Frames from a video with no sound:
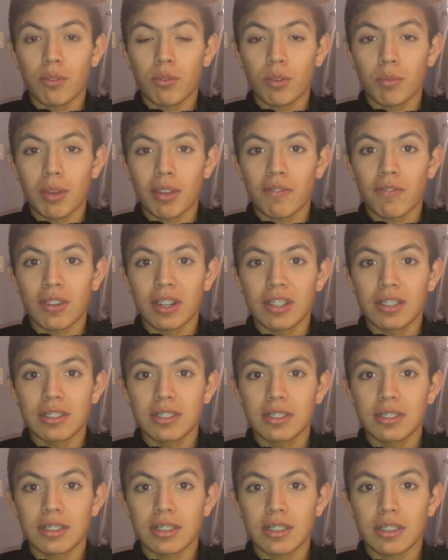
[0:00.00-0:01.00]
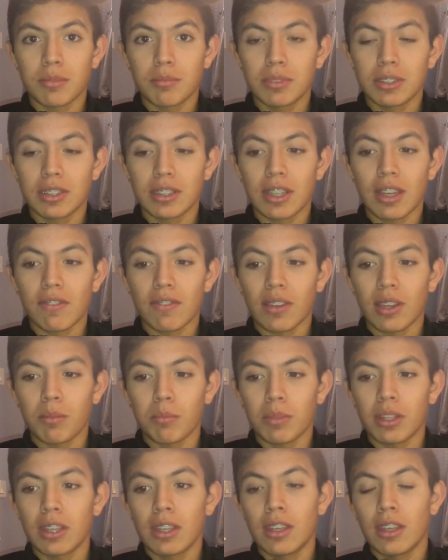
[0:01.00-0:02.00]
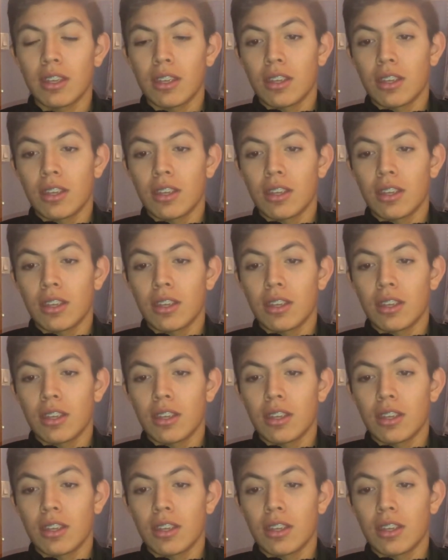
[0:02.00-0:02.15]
one of my friends, um, is in that family.